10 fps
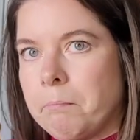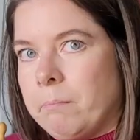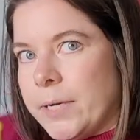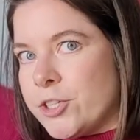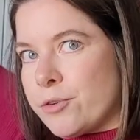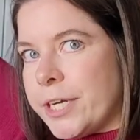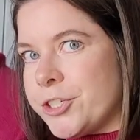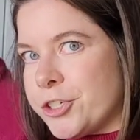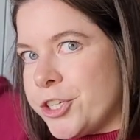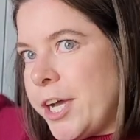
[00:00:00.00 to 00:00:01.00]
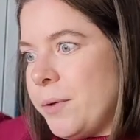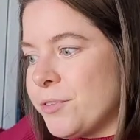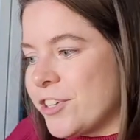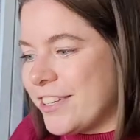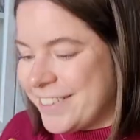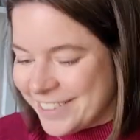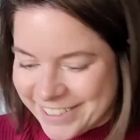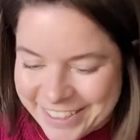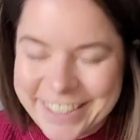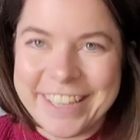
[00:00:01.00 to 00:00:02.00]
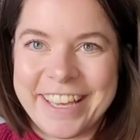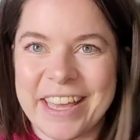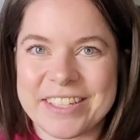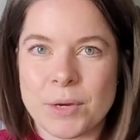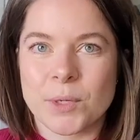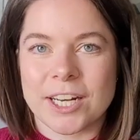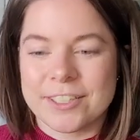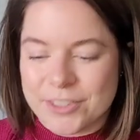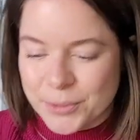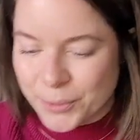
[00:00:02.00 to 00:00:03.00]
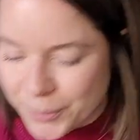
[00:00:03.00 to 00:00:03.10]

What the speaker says: My treasure shelves, as I would like to call